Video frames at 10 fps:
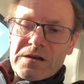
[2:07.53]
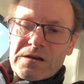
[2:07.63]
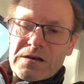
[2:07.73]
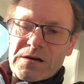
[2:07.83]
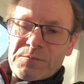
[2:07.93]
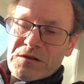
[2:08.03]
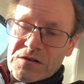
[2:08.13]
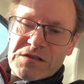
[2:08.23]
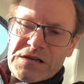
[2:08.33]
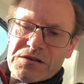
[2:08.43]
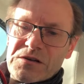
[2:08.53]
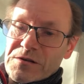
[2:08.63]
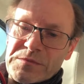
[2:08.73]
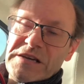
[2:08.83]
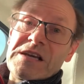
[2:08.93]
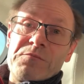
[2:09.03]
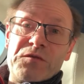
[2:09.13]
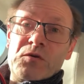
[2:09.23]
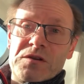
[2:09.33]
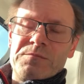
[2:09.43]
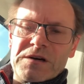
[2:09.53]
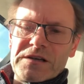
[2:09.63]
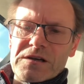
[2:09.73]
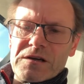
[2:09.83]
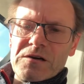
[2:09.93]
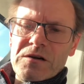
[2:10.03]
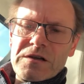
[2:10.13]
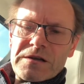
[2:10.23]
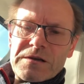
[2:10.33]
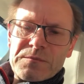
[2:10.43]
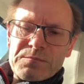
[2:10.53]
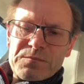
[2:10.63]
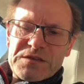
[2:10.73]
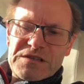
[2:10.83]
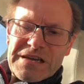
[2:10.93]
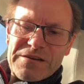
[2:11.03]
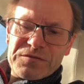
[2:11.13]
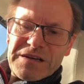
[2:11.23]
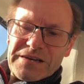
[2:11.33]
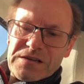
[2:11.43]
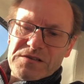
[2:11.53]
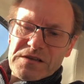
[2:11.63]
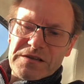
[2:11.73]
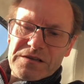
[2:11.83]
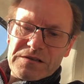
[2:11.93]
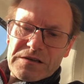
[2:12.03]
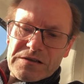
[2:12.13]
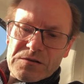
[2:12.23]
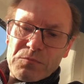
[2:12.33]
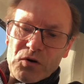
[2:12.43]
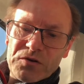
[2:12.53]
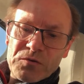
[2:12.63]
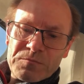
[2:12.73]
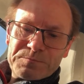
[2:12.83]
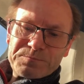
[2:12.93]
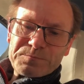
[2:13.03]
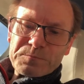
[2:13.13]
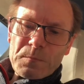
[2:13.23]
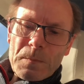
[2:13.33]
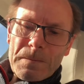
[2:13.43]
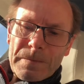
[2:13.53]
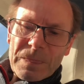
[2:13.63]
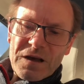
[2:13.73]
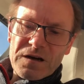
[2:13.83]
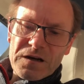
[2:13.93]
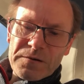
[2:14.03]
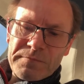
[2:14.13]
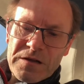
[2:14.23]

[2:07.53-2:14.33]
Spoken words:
You can see it's got Millennium Falcon, my car, saved as a model. And